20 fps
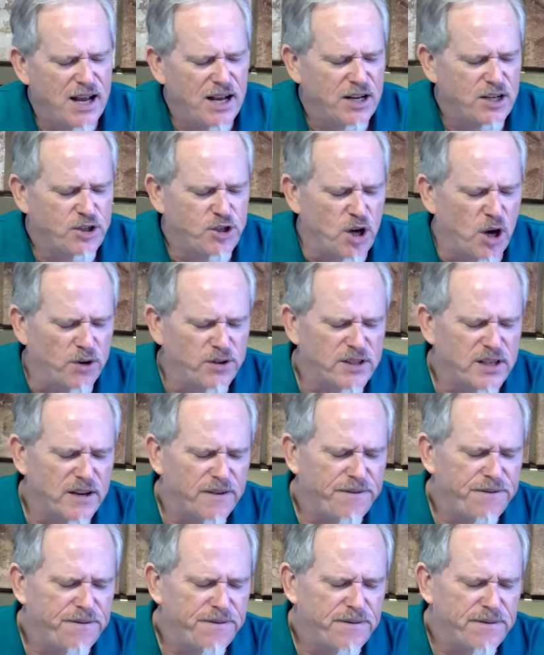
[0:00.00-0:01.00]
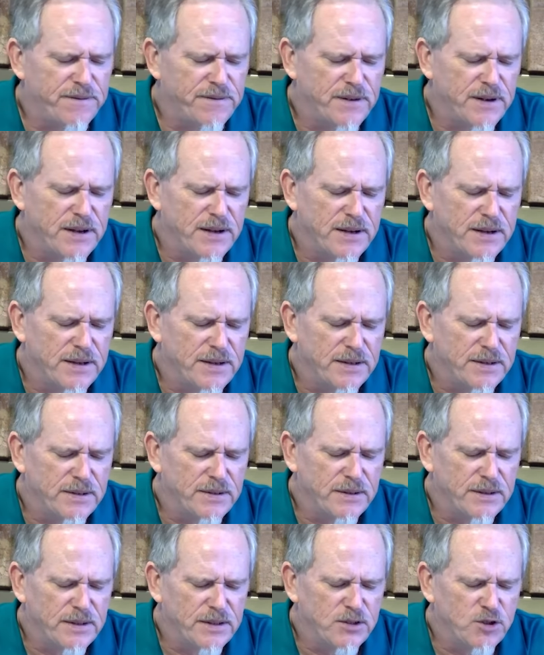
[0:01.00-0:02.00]
Joseph
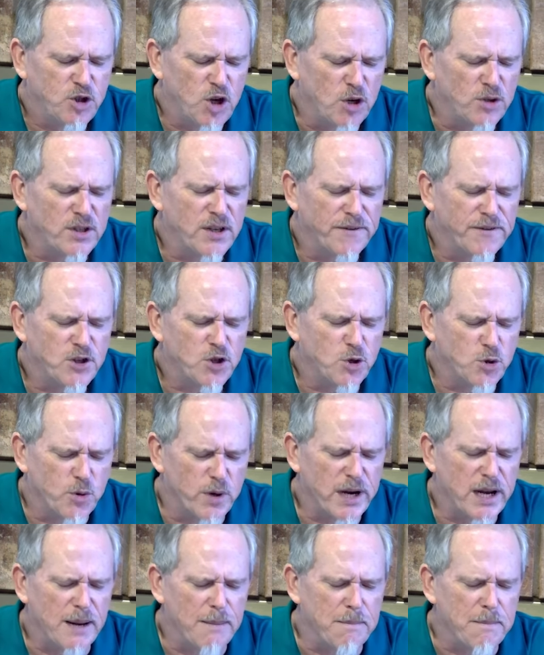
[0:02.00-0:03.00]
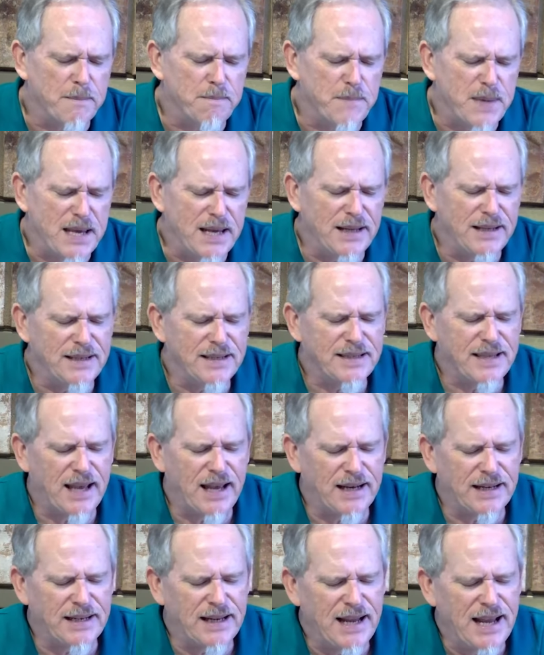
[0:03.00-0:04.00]
Joseph's dream means
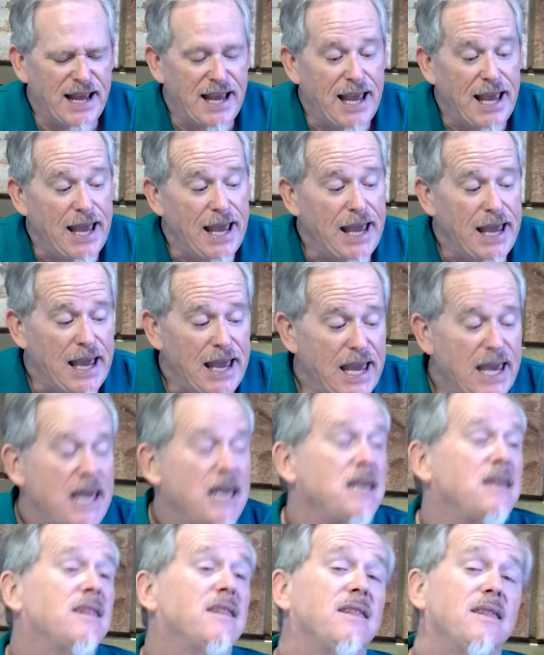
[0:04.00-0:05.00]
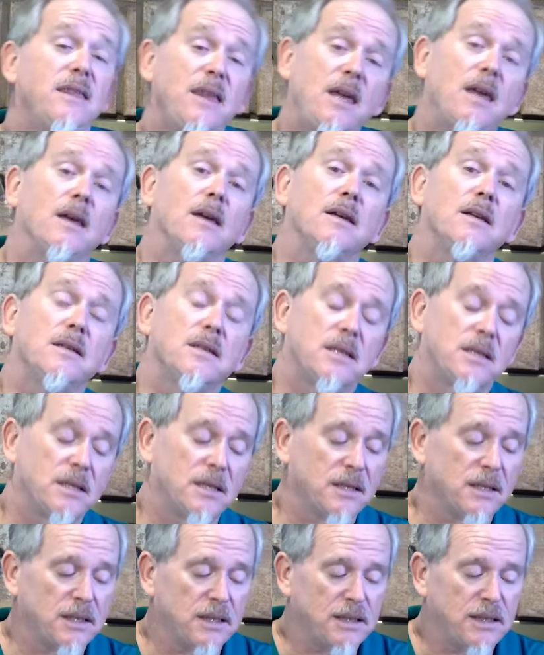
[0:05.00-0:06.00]
that he
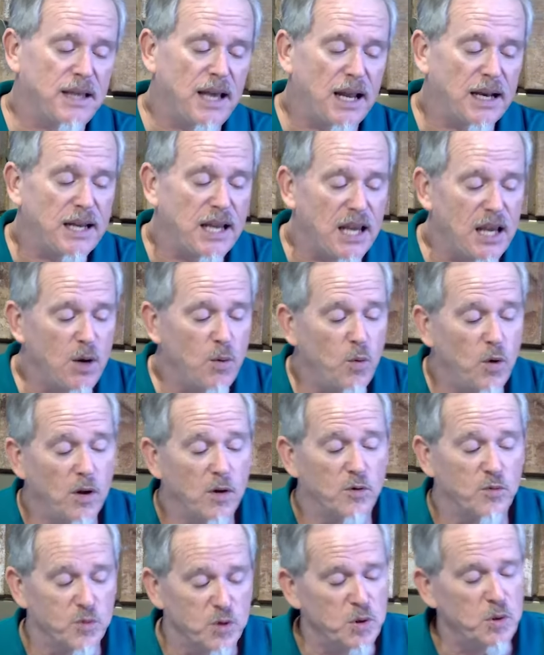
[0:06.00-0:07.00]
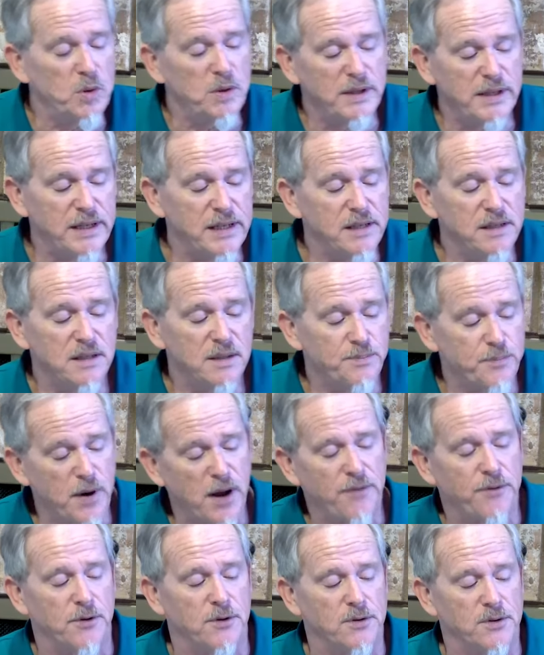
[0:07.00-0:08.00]
thinks that he will rule his
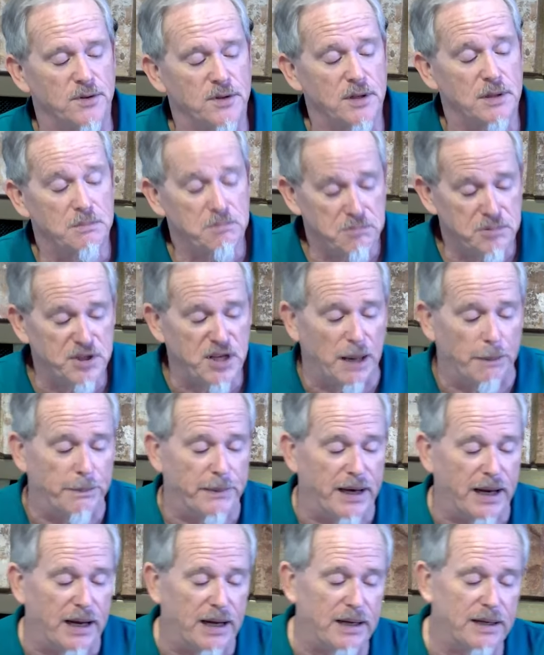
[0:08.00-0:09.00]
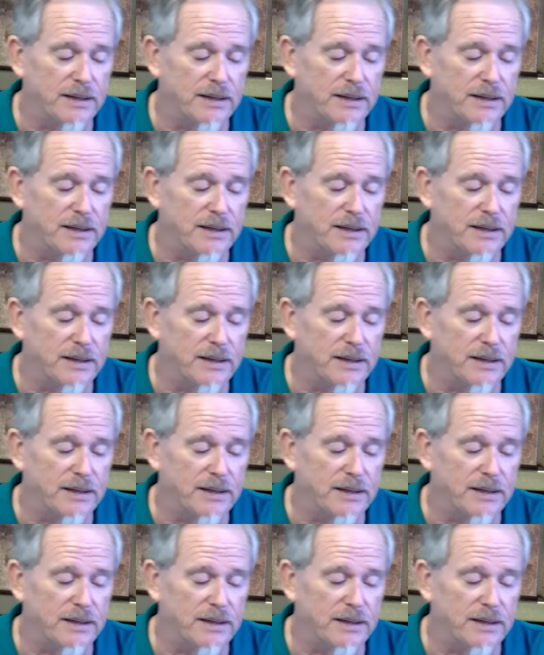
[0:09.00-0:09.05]
brothers someday.